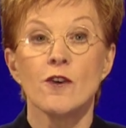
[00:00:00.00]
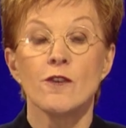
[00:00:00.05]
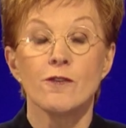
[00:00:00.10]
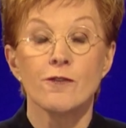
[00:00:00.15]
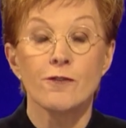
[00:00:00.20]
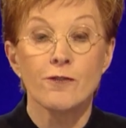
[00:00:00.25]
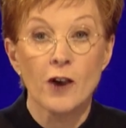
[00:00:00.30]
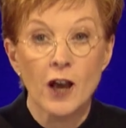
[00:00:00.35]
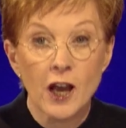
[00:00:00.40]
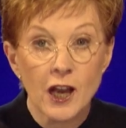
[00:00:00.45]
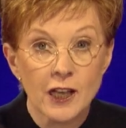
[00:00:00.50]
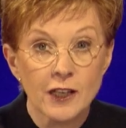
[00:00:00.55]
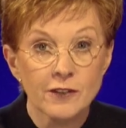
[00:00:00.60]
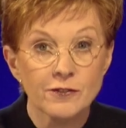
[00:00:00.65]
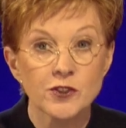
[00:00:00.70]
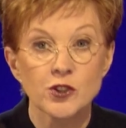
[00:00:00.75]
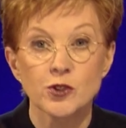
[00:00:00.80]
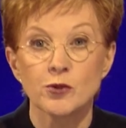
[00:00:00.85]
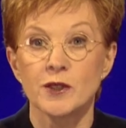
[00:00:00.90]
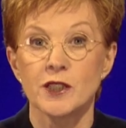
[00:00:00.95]

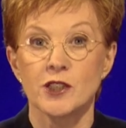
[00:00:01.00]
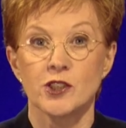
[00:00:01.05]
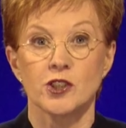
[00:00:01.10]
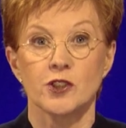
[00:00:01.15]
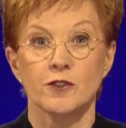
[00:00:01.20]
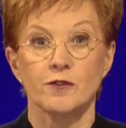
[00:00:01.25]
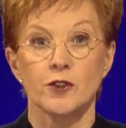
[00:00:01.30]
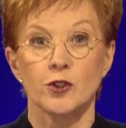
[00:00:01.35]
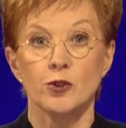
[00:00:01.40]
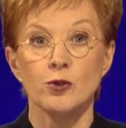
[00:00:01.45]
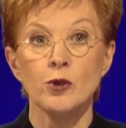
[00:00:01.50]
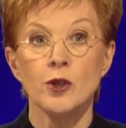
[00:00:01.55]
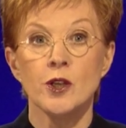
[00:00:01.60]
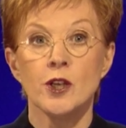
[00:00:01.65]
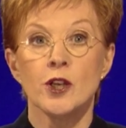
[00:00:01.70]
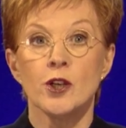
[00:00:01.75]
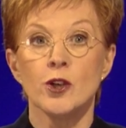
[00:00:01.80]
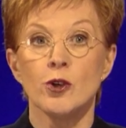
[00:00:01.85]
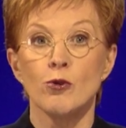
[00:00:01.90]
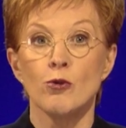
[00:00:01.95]
5 to each of you.
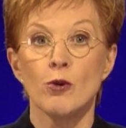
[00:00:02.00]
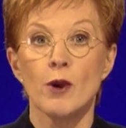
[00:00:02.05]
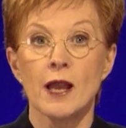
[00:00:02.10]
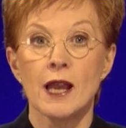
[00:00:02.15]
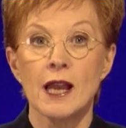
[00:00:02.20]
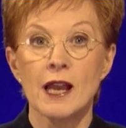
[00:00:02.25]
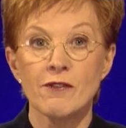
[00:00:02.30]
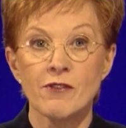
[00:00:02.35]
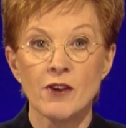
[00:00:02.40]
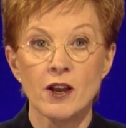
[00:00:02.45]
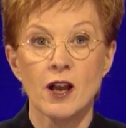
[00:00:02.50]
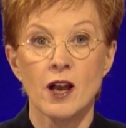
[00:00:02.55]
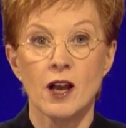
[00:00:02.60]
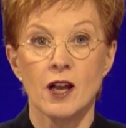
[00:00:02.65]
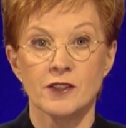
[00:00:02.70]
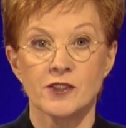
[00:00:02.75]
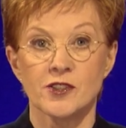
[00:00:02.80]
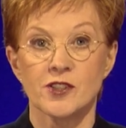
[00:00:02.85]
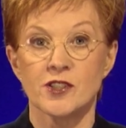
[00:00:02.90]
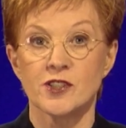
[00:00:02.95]
Whoever
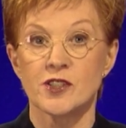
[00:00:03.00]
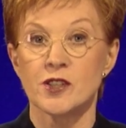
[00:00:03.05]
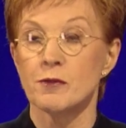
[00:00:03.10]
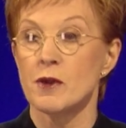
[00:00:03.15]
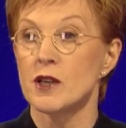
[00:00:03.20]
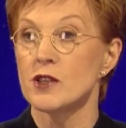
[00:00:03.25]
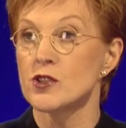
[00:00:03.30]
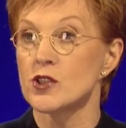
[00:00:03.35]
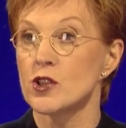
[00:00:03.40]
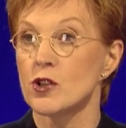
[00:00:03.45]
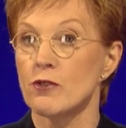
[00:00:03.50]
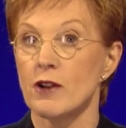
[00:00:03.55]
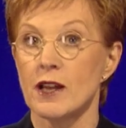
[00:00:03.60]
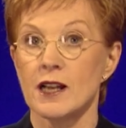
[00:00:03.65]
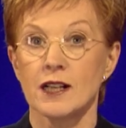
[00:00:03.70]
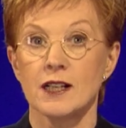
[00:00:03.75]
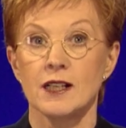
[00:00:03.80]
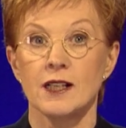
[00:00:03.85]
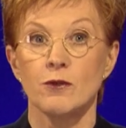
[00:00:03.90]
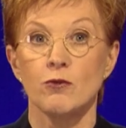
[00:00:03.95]
answers the most
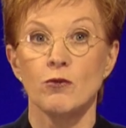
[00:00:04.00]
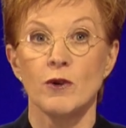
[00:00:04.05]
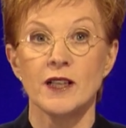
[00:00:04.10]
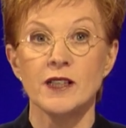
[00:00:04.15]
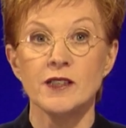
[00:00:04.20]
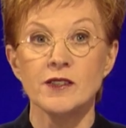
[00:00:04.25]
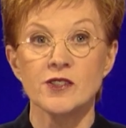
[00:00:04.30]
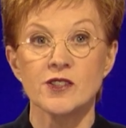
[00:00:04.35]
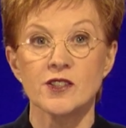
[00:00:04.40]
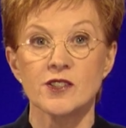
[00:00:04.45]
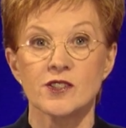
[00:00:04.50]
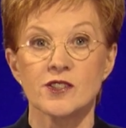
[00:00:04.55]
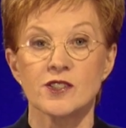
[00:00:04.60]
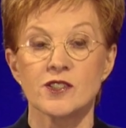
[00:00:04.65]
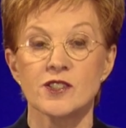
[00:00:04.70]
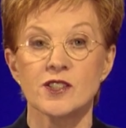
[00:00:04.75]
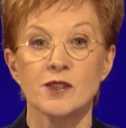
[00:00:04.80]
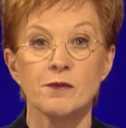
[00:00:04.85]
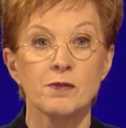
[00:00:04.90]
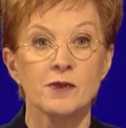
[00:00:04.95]
correctly wins. It's as
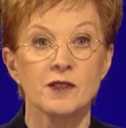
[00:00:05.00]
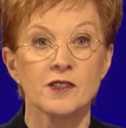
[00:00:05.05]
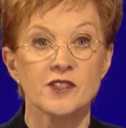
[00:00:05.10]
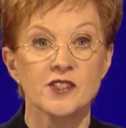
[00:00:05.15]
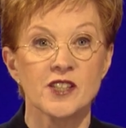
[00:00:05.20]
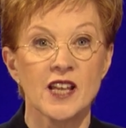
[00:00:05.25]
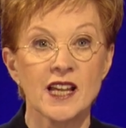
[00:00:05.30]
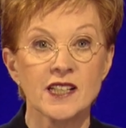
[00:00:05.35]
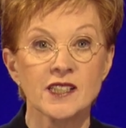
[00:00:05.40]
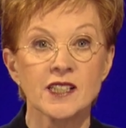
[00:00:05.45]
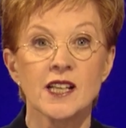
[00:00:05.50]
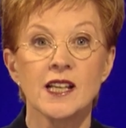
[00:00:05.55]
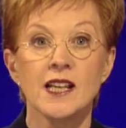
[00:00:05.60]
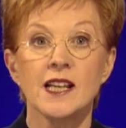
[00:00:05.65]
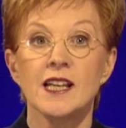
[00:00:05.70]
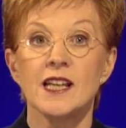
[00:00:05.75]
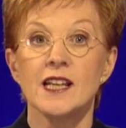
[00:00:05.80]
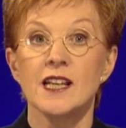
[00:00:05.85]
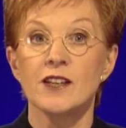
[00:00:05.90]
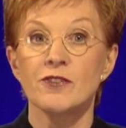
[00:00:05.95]
simple as that.
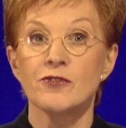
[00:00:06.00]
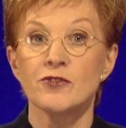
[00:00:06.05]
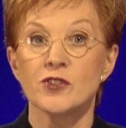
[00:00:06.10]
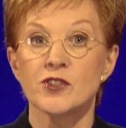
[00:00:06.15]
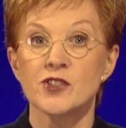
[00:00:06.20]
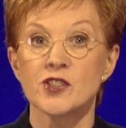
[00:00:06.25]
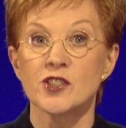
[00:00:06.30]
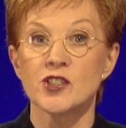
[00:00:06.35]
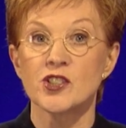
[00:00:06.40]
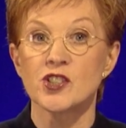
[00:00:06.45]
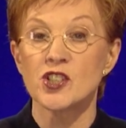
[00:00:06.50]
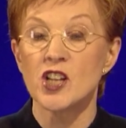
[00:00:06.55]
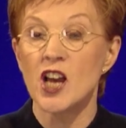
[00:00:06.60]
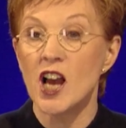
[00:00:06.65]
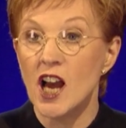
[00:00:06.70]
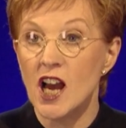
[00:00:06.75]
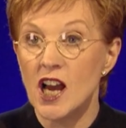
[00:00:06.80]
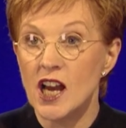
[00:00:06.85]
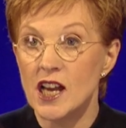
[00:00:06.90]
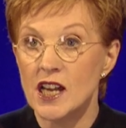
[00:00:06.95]
If there's a
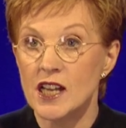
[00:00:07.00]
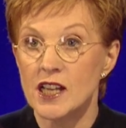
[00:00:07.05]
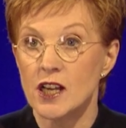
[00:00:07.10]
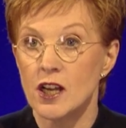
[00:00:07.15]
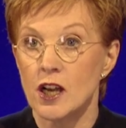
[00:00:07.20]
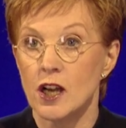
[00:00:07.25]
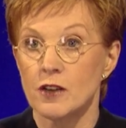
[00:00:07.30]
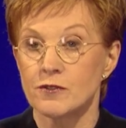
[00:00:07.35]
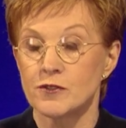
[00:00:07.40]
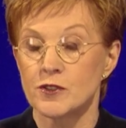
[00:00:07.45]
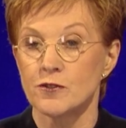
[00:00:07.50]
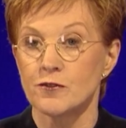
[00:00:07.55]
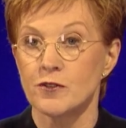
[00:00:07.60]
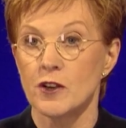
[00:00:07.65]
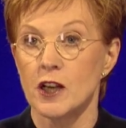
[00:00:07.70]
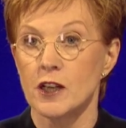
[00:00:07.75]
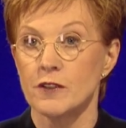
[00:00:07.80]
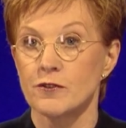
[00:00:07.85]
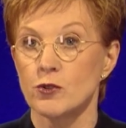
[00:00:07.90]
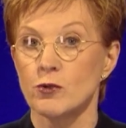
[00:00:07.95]
tie after
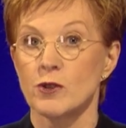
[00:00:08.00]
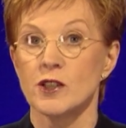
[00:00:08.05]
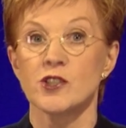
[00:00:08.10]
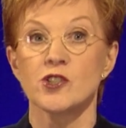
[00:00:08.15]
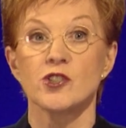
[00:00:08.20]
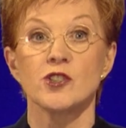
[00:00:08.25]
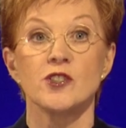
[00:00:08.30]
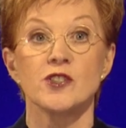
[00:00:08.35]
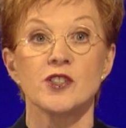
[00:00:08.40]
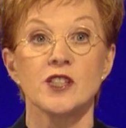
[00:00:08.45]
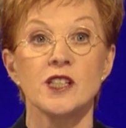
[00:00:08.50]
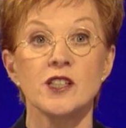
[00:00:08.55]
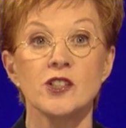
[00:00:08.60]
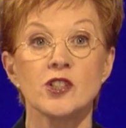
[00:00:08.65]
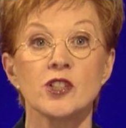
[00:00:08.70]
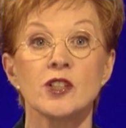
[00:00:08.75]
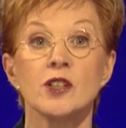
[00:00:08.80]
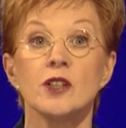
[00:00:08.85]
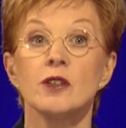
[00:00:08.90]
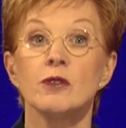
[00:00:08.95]
5 questions
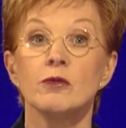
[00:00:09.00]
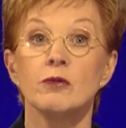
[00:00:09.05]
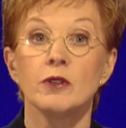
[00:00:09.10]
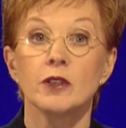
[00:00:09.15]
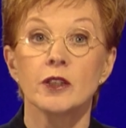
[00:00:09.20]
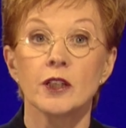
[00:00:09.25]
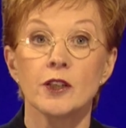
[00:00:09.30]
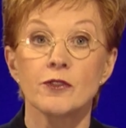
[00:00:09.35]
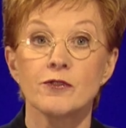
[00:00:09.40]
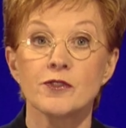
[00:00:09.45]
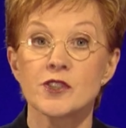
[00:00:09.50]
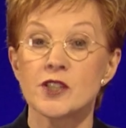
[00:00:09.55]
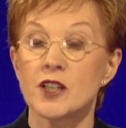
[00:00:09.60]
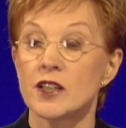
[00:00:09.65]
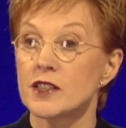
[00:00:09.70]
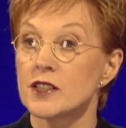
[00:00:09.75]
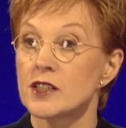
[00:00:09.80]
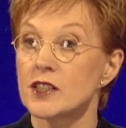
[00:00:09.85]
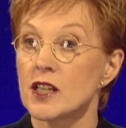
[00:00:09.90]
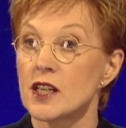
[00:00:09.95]
each, we'll go for
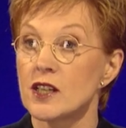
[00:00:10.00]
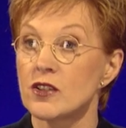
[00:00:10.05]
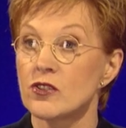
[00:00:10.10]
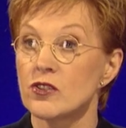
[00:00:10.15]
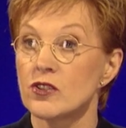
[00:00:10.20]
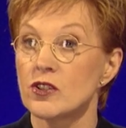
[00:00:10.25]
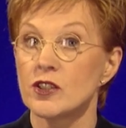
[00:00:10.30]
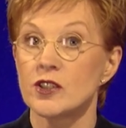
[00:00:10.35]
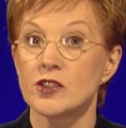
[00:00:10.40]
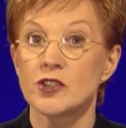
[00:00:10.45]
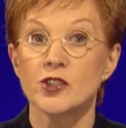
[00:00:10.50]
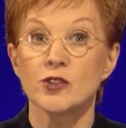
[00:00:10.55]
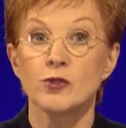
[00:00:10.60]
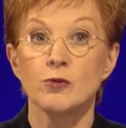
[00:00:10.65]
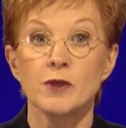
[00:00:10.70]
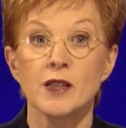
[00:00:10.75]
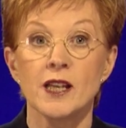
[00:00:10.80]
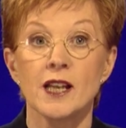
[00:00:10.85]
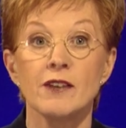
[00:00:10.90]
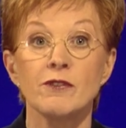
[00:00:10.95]
sudden death until
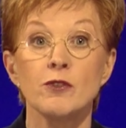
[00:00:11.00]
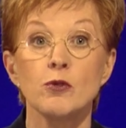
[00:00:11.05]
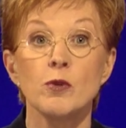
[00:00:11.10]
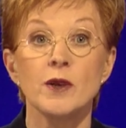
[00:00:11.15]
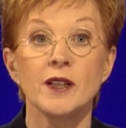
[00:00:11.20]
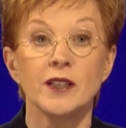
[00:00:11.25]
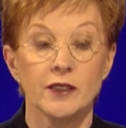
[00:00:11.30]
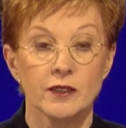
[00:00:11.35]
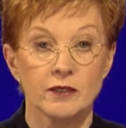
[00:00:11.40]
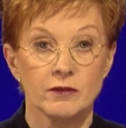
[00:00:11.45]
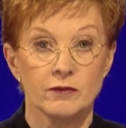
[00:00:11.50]
we have a winner.